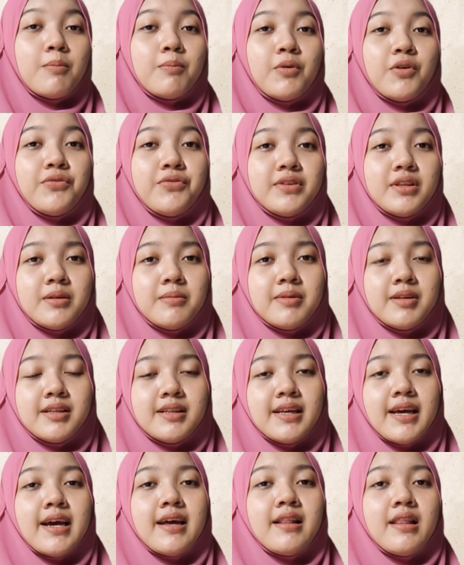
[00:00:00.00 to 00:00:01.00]

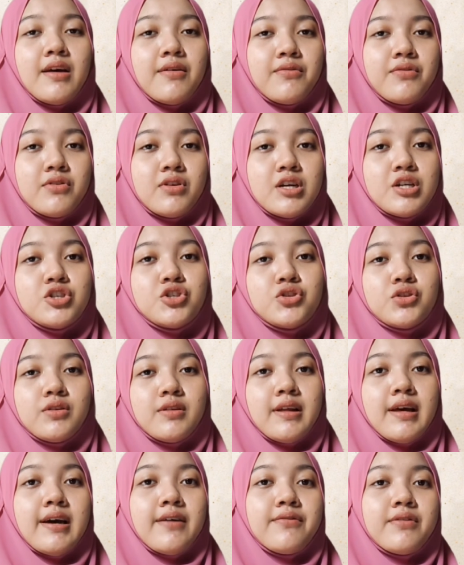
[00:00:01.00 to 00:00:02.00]
Profitability and leverage should
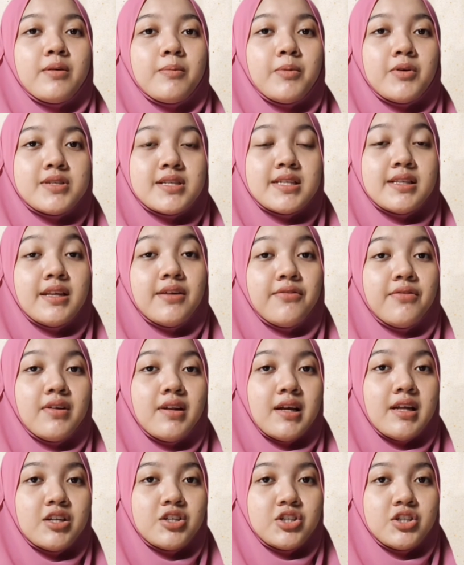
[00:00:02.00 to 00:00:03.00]
have a positive
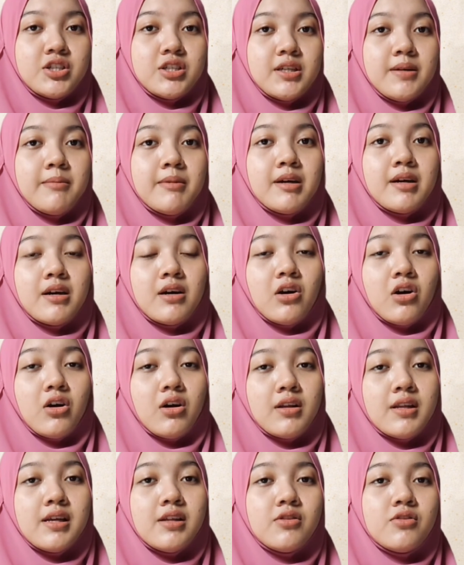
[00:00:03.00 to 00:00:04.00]
relationship
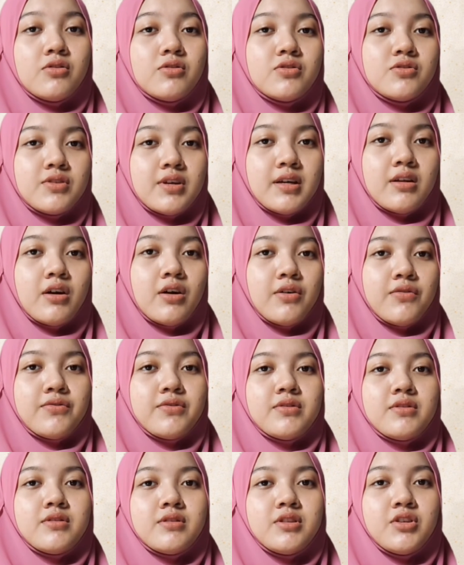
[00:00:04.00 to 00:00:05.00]
according to trade-off
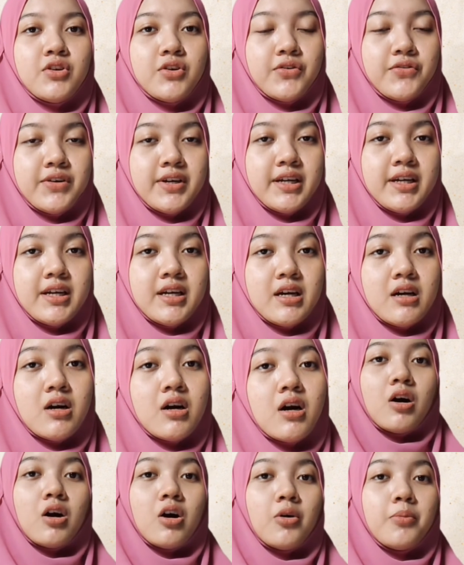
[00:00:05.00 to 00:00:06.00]
theory.
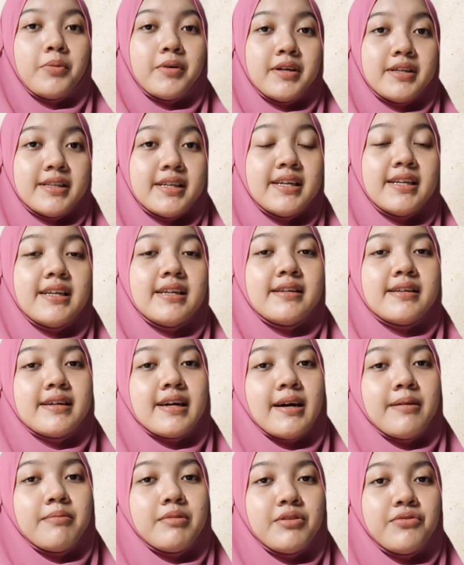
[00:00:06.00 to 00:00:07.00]
Operating
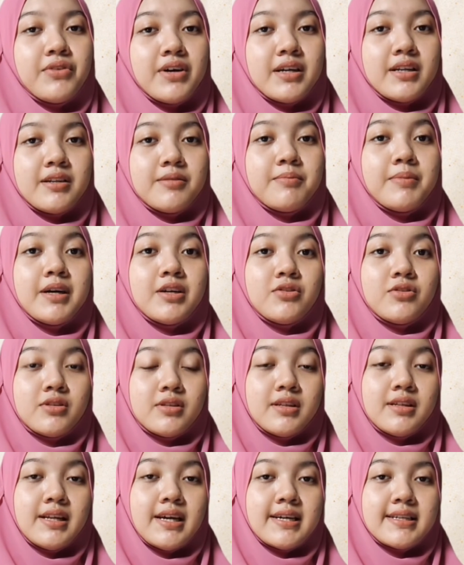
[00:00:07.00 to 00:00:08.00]
income divided by
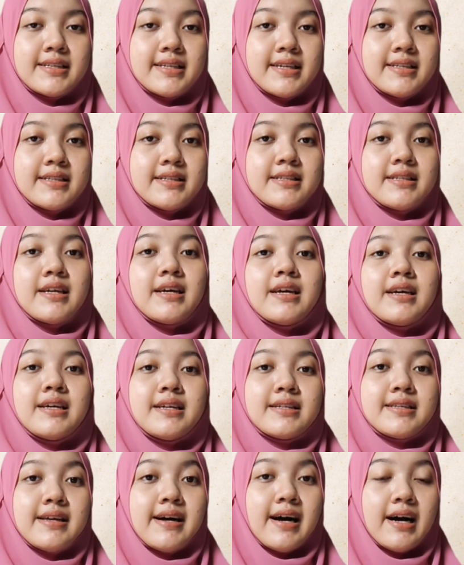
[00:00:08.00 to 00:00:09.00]
total assets
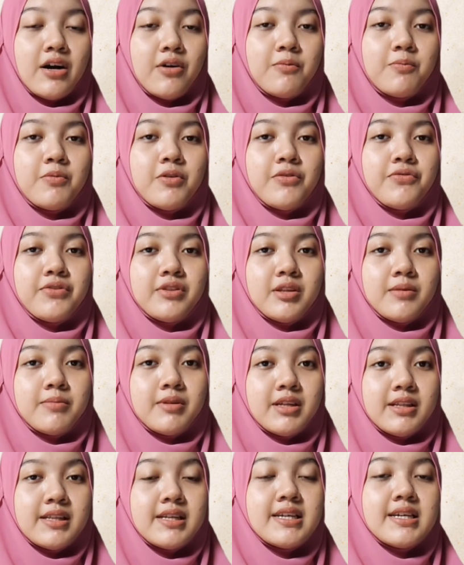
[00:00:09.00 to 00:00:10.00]
is how
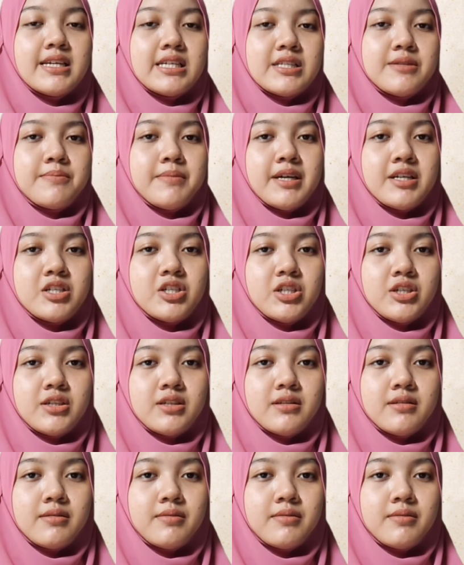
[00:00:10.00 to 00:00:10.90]
profitability is measured.